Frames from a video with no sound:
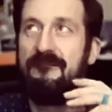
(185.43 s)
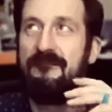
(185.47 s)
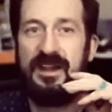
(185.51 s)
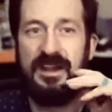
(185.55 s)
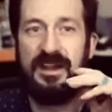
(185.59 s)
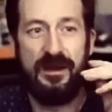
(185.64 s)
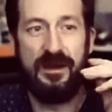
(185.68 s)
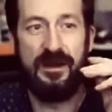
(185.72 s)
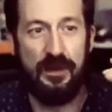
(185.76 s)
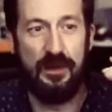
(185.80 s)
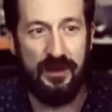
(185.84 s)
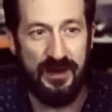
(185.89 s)

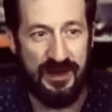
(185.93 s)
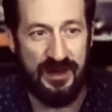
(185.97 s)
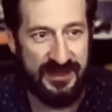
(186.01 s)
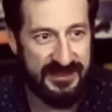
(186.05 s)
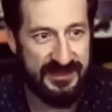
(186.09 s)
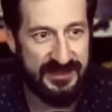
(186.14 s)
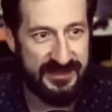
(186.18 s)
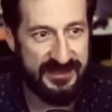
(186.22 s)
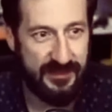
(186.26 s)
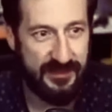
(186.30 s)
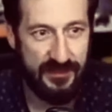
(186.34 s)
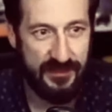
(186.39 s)
Vito
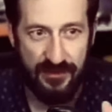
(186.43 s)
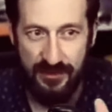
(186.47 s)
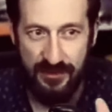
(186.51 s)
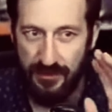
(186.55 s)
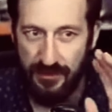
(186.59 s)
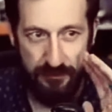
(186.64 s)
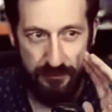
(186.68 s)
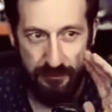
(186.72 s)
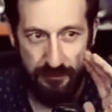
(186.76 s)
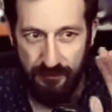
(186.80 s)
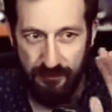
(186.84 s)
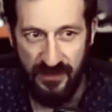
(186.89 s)
is
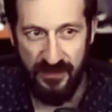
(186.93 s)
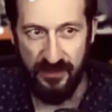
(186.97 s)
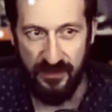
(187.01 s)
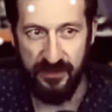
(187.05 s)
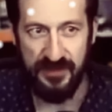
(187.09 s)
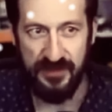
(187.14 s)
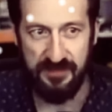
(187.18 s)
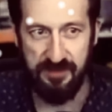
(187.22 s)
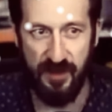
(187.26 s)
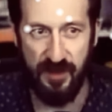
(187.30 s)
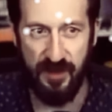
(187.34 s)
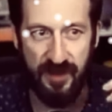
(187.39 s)

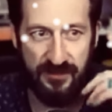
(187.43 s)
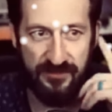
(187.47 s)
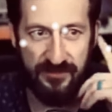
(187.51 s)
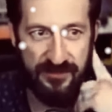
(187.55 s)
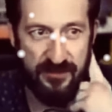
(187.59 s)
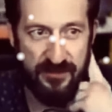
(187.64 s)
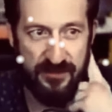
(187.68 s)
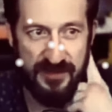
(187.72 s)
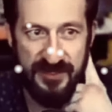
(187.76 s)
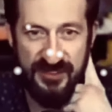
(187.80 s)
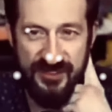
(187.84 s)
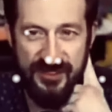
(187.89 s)
barred
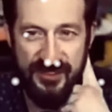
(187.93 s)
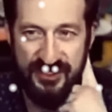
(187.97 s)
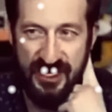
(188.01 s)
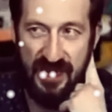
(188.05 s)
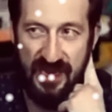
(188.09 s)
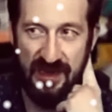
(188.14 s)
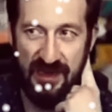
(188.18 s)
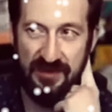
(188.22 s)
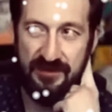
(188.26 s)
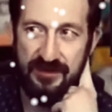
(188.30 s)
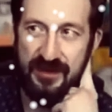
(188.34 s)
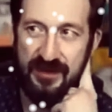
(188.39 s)
from this
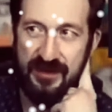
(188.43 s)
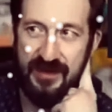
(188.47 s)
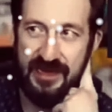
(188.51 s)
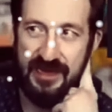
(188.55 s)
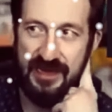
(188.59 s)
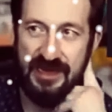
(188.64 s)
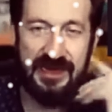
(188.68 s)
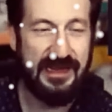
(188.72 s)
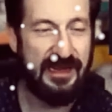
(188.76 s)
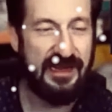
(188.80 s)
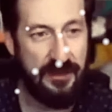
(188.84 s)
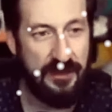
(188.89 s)
chat.
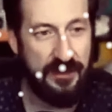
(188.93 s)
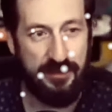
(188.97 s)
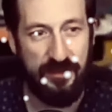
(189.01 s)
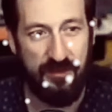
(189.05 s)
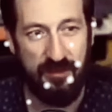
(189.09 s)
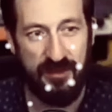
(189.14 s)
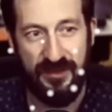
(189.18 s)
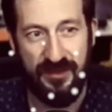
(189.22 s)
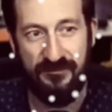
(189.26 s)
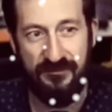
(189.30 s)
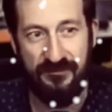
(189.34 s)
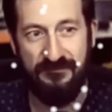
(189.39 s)
He cannot be
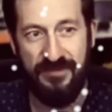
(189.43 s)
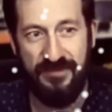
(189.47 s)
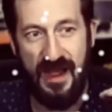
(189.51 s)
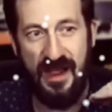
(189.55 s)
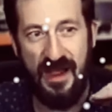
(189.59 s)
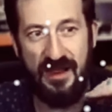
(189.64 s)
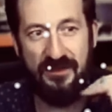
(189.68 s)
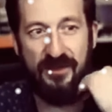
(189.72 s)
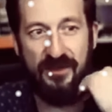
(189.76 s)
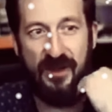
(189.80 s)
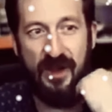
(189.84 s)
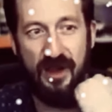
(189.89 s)
within
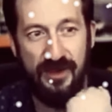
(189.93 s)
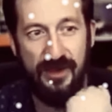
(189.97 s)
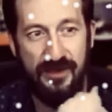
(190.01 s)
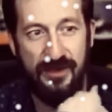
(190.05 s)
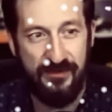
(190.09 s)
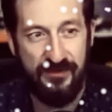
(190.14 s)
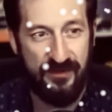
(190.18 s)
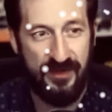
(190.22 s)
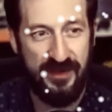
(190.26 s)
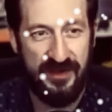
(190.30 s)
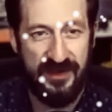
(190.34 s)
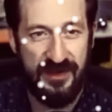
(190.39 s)

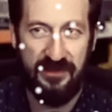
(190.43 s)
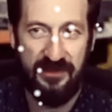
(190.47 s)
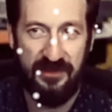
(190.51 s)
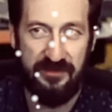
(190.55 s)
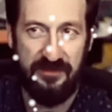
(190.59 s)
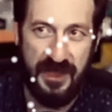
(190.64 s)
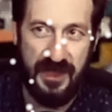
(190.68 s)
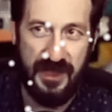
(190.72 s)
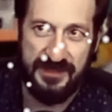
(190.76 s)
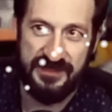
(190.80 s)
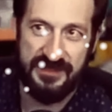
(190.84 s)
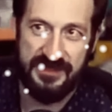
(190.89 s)
500
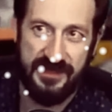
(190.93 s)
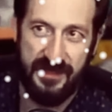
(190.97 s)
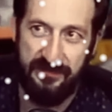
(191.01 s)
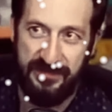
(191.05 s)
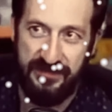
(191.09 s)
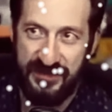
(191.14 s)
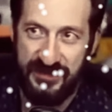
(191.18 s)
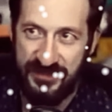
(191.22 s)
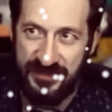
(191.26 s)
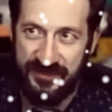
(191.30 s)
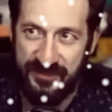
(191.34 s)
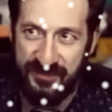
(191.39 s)
internets
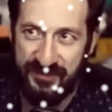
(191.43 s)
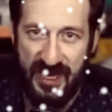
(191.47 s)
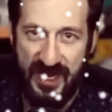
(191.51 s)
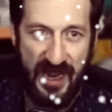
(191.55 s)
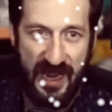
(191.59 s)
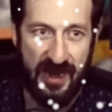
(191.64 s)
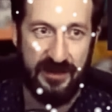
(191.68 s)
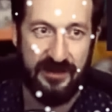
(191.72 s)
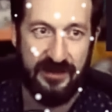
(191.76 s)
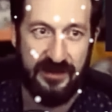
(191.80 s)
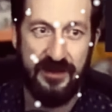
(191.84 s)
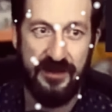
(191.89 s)
of this
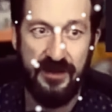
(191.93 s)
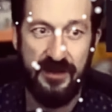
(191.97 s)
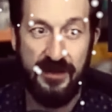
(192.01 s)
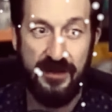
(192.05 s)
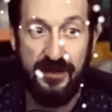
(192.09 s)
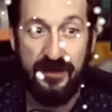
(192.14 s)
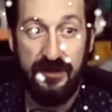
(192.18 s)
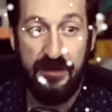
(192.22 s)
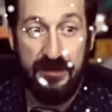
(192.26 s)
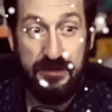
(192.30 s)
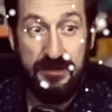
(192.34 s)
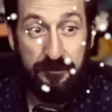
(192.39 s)
chat.
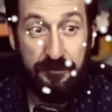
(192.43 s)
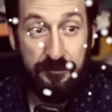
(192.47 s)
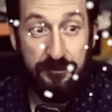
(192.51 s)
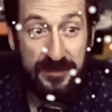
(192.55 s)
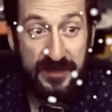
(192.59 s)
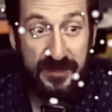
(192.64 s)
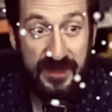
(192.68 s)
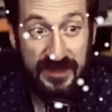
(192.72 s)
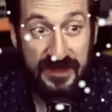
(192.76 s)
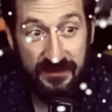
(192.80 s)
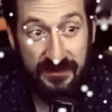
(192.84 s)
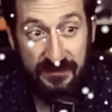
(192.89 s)

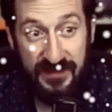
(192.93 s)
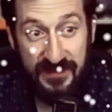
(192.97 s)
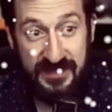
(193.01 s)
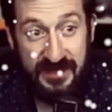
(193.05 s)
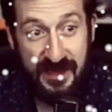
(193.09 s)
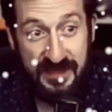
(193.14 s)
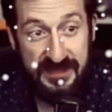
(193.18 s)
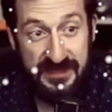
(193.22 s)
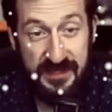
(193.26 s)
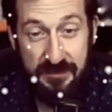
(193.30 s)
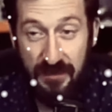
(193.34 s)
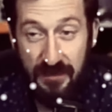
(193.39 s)
Because if he
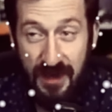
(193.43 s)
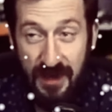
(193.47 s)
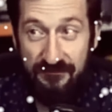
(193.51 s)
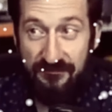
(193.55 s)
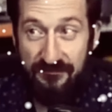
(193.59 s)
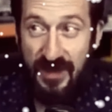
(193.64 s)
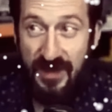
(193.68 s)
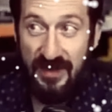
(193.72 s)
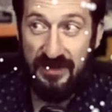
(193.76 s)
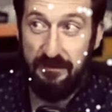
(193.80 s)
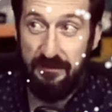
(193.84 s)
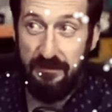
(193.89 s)
does, he might
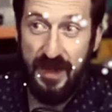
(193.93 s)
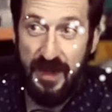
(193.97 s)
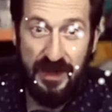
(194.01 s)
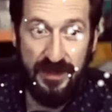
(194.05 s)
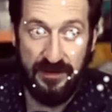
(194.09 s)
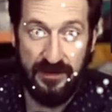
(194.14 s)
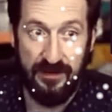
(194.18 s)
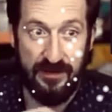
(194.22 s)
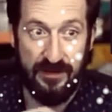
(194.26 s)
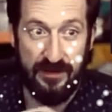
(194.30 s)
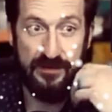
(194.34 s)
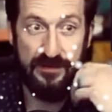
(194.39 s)
find a
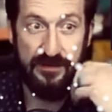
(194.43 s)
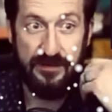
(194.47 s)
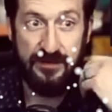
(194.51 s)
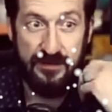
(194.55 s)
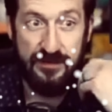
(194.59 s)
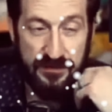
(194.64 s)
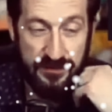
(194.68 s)
minor.